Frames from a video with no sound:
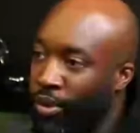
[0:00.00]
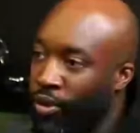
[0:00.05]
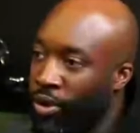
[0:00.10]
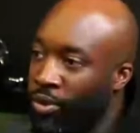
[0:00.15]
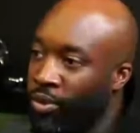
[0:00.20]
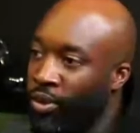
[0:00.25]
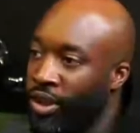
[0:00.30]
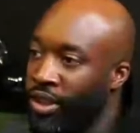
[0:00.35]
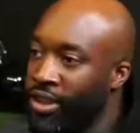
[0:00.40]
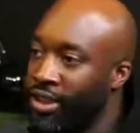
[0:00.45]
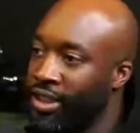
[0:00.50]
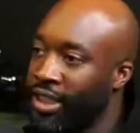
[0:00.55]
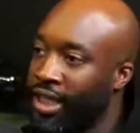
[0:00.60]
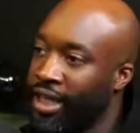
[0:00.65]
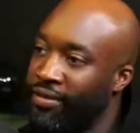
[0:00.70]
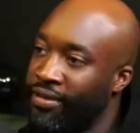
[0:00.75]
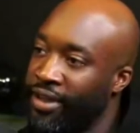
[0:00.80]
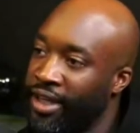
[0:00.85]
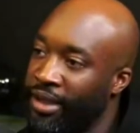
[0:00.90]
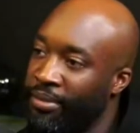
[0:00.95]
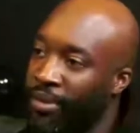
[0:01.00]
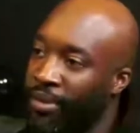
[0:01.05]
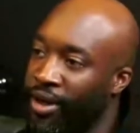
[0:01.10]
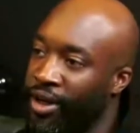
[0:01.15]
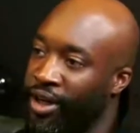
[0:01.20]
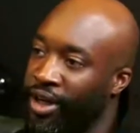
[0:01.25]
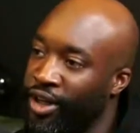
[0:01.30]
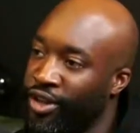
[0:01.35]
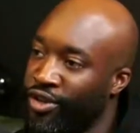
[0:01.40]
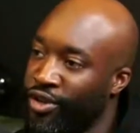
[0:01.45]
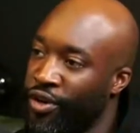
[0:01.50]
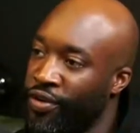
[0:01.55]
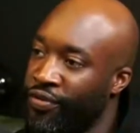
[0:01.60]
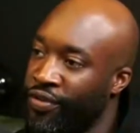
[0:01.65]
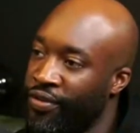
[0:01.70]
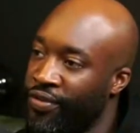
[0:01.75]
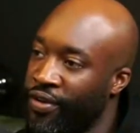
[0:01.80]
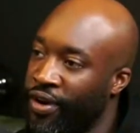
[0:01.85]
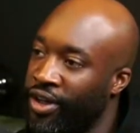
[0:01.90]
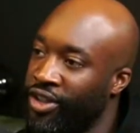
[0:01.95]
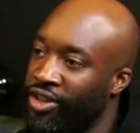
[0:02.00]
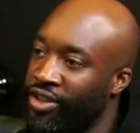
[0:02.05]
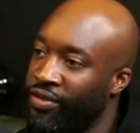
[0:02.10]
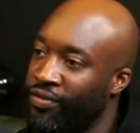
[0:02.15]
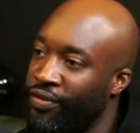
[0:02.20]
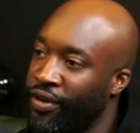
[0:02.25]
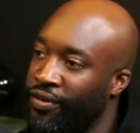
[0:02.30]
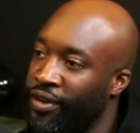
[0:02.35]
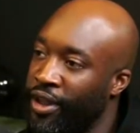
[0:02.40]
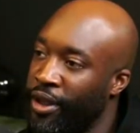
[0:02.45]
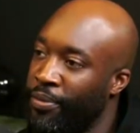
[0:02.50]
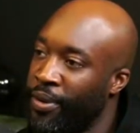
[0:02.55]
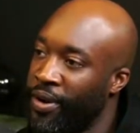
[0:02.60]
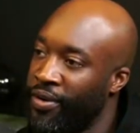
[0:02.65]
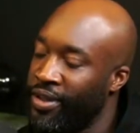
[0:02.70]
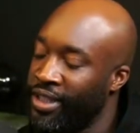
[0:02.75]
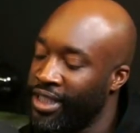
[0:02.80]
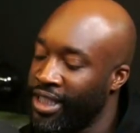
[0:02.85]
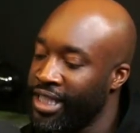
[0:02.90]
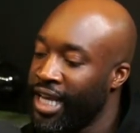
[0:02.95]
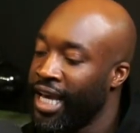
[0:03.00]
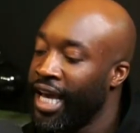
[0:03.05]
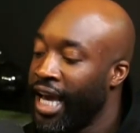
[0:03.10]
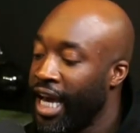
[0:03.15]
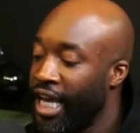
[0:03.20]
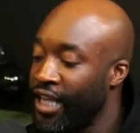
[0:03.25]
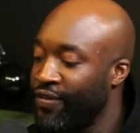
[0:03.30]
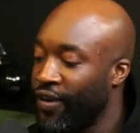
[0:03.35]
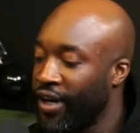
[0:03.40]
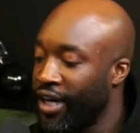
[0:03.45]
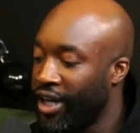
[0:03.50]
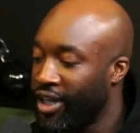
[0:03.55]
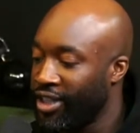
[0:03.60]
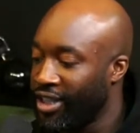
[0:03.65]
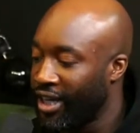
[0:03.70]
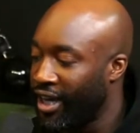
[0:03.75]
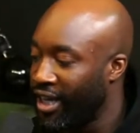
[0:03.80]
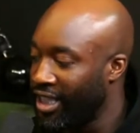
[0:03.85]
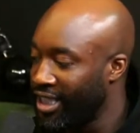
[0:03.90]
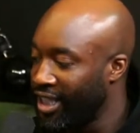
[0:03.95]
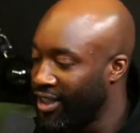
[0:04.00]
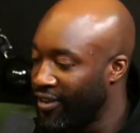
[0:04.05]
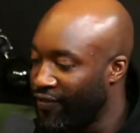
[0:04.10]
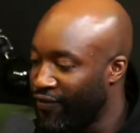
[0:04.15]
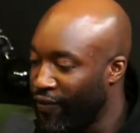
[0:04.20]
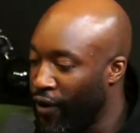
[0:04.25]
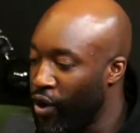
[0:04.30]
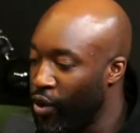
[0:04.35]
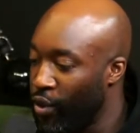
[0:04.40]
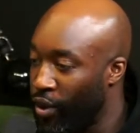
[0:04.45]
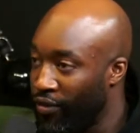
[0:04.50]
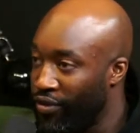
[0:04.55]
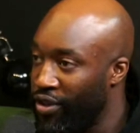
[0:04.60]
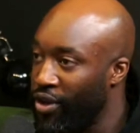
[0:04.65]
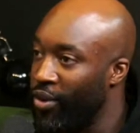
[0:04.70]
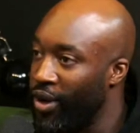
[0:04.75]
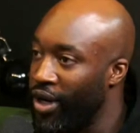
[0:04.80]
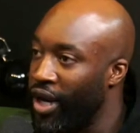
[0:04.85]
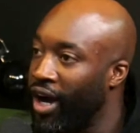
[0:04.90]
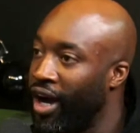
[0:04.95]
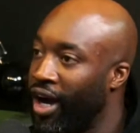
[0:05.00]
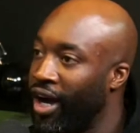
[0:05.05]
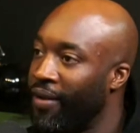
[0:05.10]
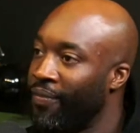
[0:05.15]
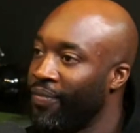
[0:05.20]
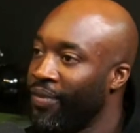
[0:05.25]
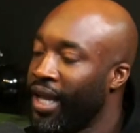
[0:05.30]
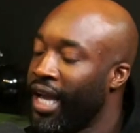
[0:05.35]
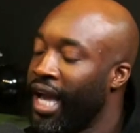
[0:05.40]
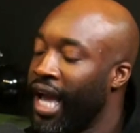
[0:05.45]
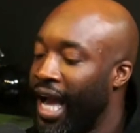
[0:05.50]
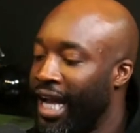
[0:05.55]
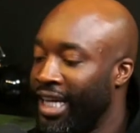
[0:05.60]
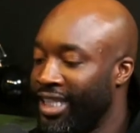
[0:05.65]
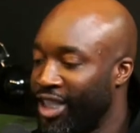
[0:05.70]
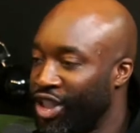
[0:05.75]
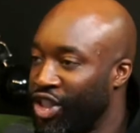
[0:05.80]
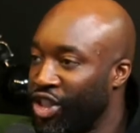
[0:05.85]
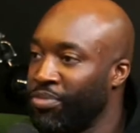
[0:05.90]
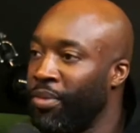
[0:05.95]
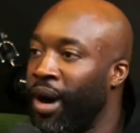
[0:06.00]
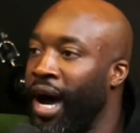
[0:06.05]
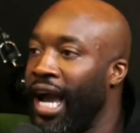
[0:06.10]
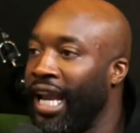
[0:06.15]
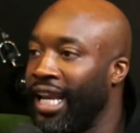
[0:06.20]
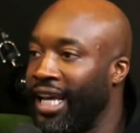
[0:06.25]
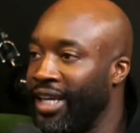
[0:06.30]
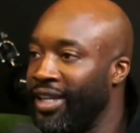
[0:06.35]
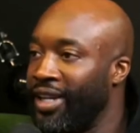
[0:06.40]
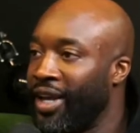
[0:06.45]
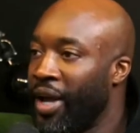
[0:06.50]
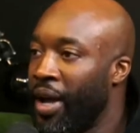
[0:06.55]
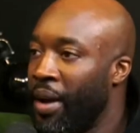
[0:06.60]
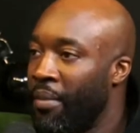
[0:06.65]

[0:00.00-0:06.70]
Boreham Wood to give Needham a, a, trophy for 150 appearances. It's funny because I, I see the photo of you and her, and she's smiling.